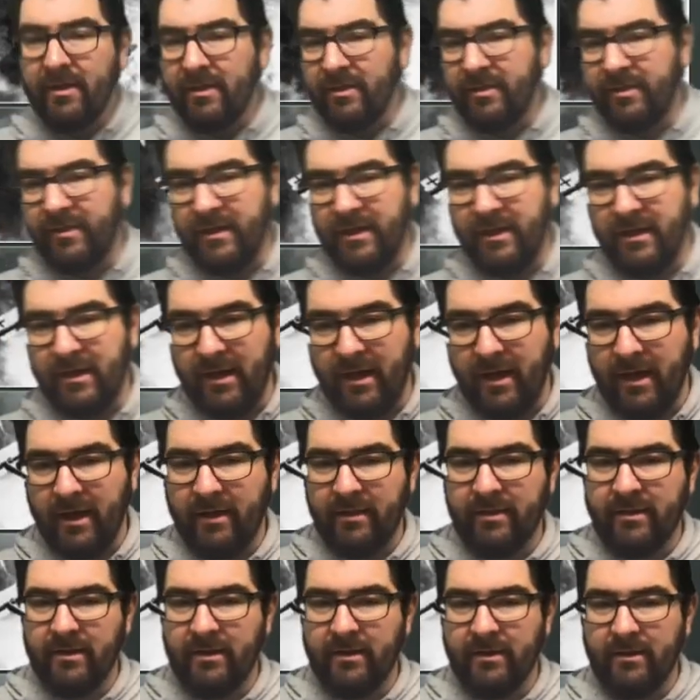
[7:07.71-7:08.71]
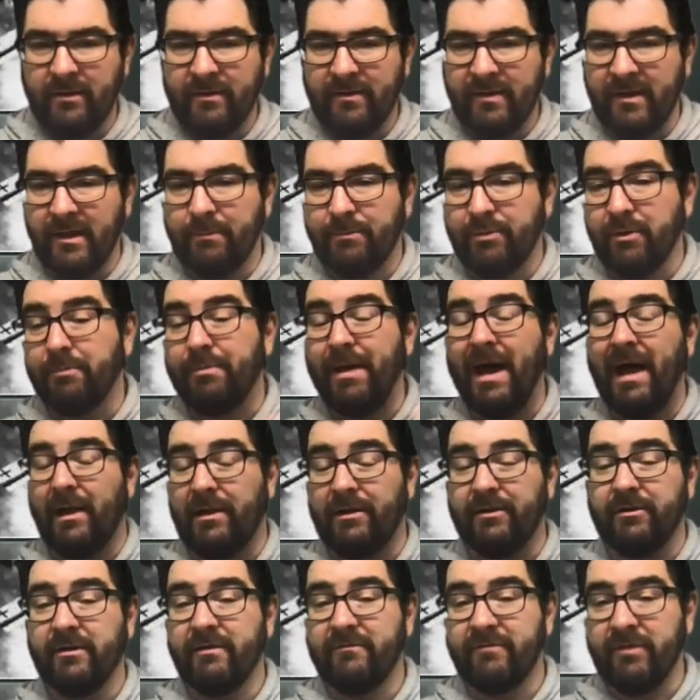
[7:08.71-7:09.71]
the
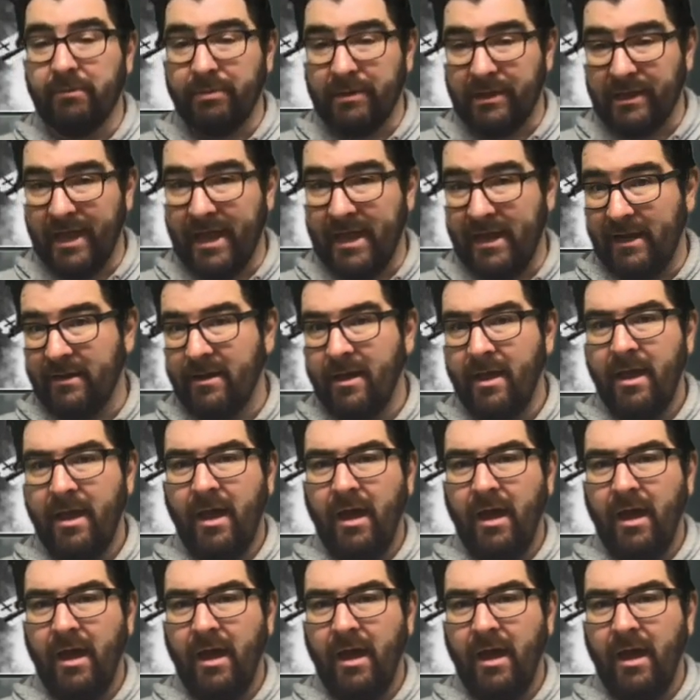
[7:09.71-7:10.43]
propeller of the plane,